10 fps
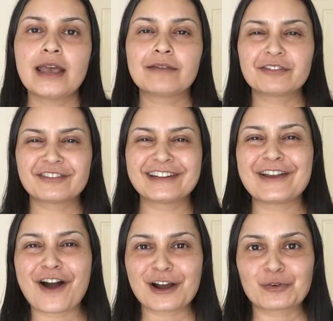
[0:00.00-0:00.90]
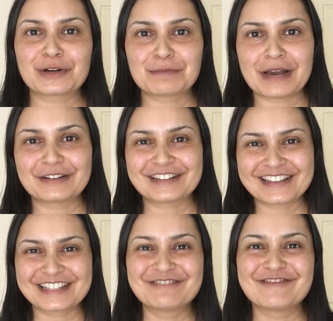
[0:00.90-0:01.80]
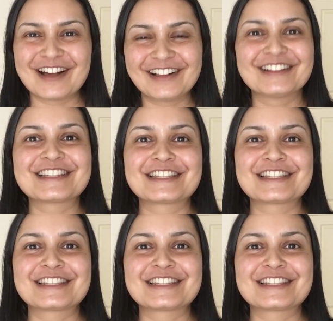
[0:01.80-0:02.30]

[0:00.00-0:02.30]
And we're really awkward about it as well.